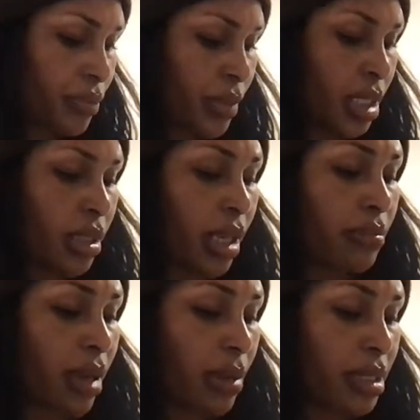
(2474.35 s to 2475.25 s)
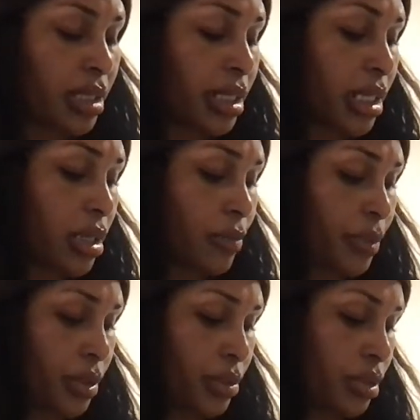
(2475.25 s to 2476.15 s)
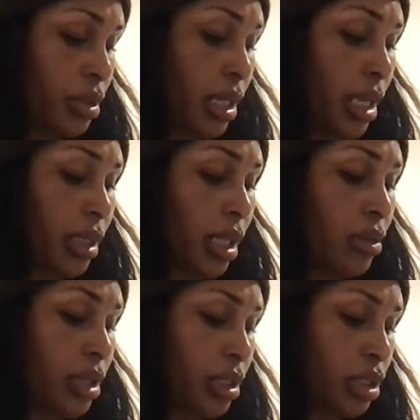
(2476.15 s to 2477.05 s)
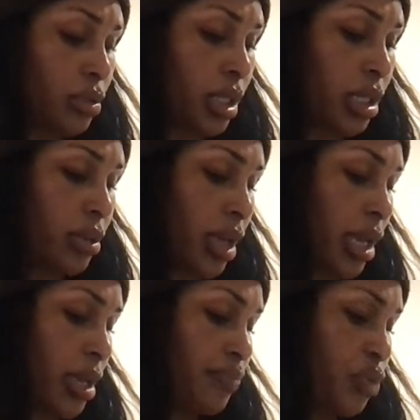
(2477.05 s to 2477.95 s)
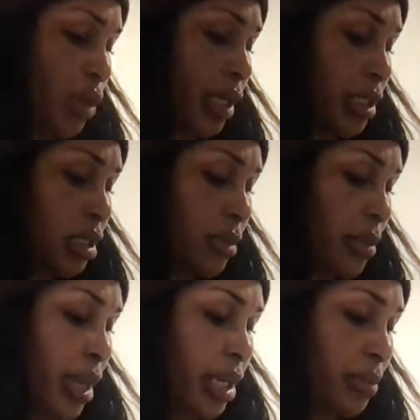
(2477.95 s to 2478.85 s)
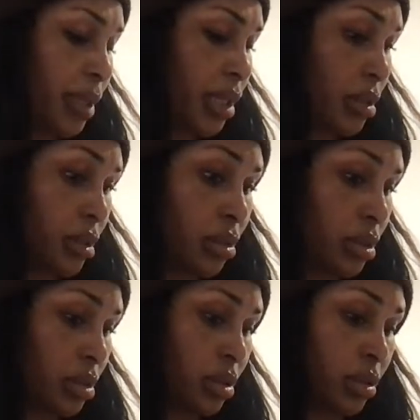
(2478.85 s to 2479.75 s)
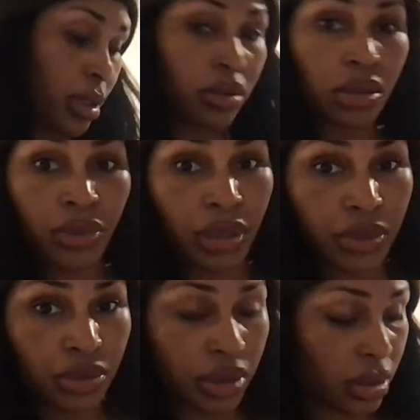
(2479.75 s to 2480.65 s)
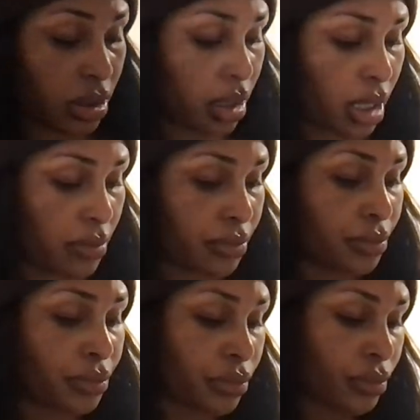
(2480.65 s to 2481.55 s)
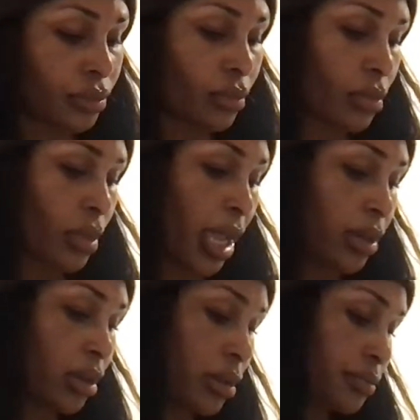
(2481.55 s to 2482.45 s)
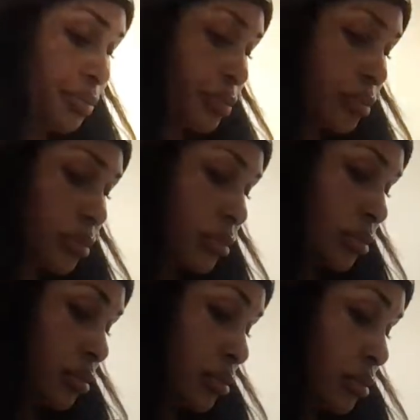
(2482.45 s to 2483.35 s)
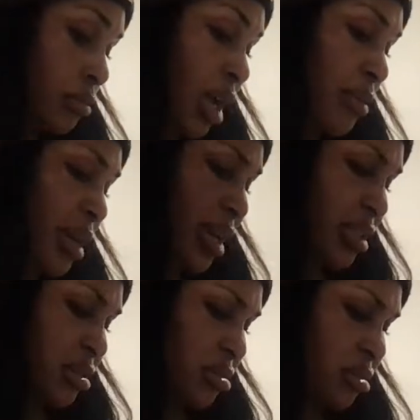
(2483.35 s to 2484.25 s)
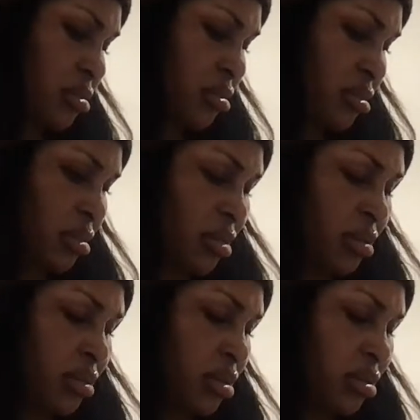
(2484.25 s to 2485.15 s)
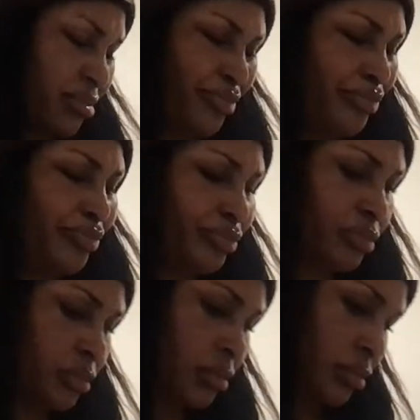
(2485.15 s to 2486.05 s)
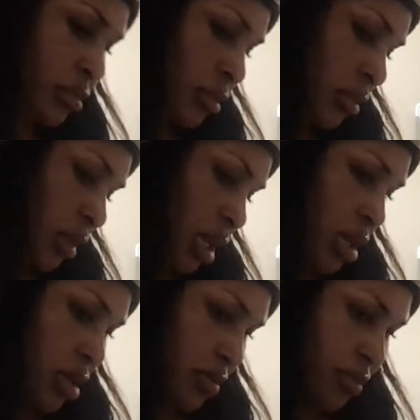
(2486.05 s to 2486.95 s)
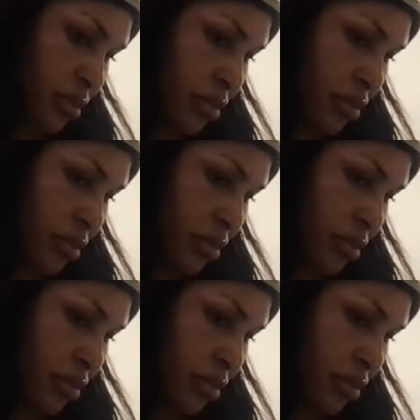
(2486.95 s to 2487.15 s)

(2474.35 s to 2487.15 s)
It's okay. Mommy's gonna help you so that they don't get you again. Okay. You gotta show mama how to play it though. 'Cause, I don't know what I'm doing on these games at all. Mom, hush. Shh. Um.